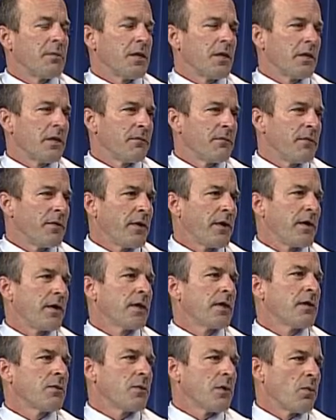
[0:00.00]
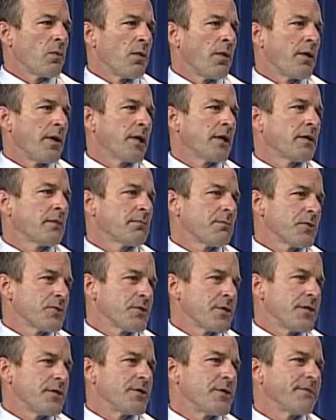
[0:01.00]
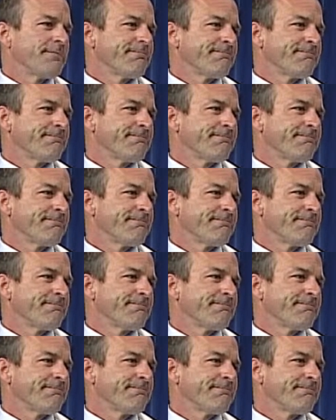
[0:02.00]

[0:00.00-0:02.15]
be a very rewarding procedure.